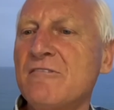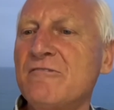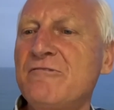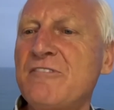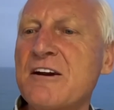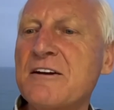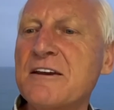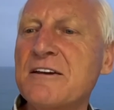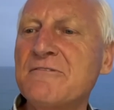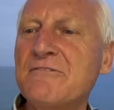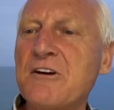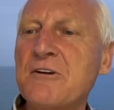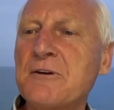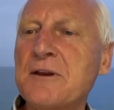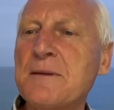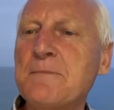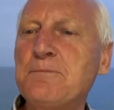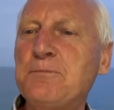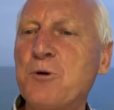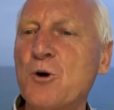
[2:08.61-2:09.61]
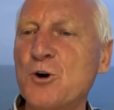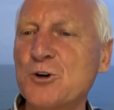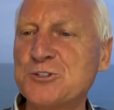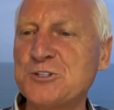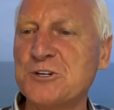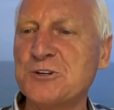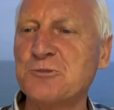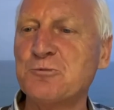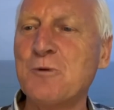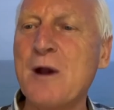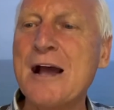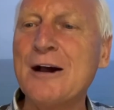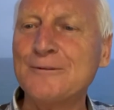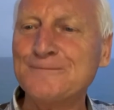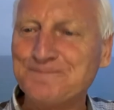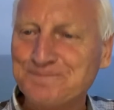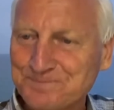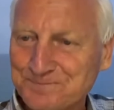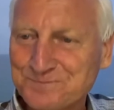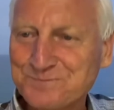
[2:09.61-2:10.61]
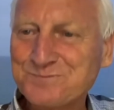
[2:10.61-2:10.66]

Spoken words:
Very, very important. Well,